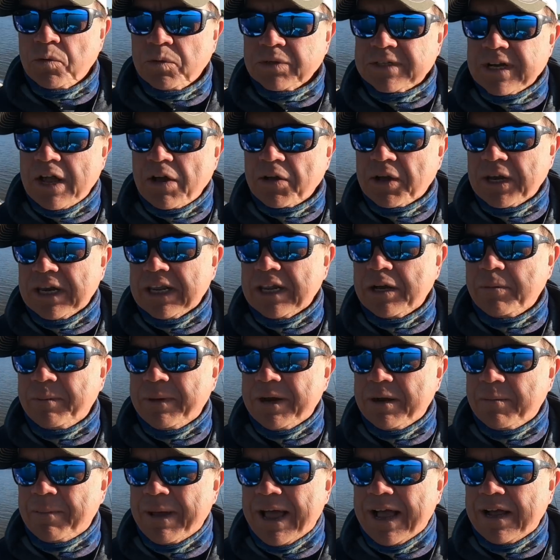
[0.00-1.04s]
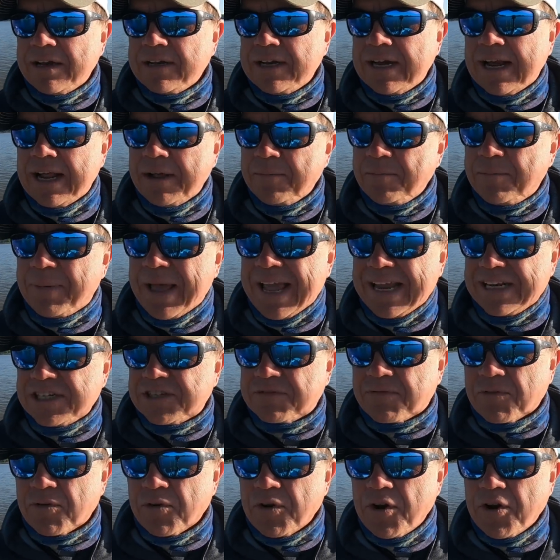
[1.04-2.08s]
We'll talk a little bit about, you know, baits
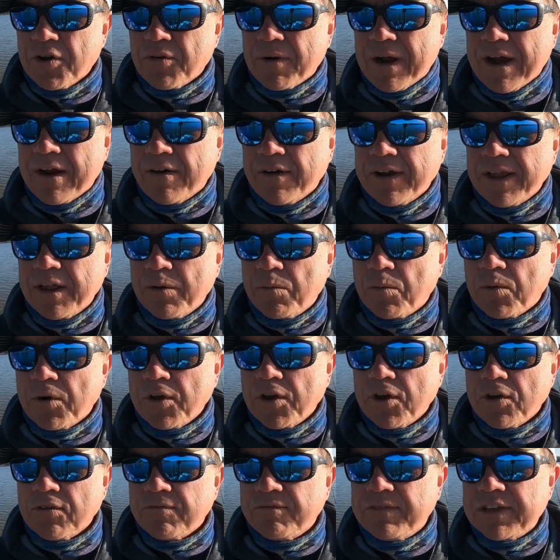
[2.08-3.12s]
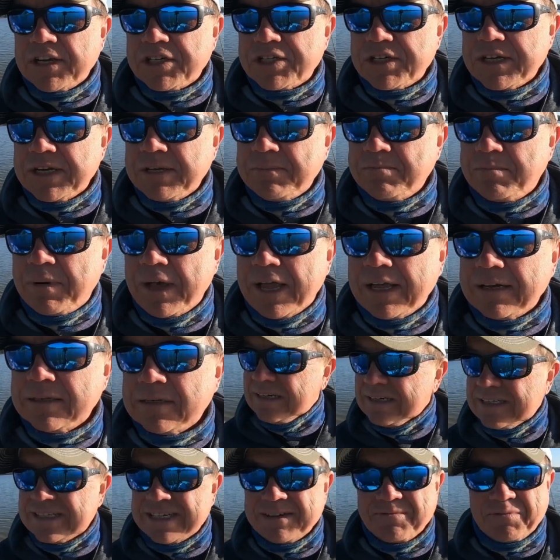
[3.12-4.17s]
for your area and where you're fishing, but
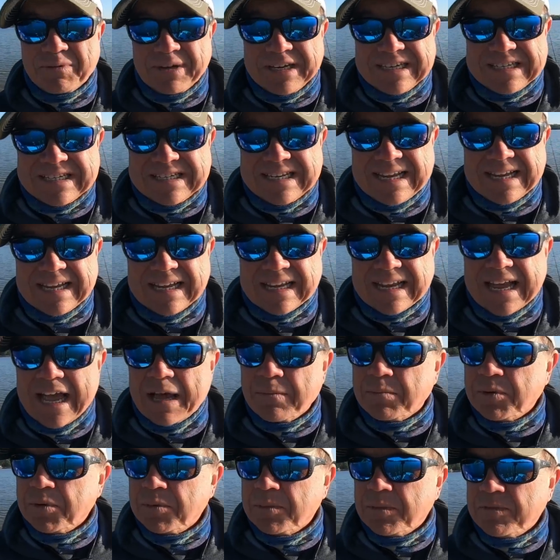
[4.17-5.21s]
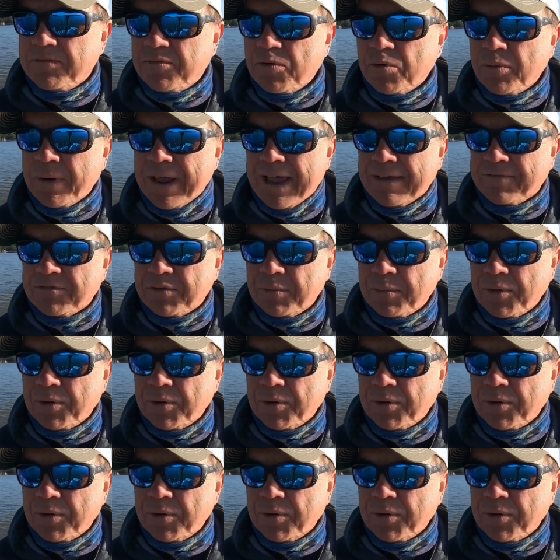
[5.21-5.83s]
let's see if we can stick a couple before we have to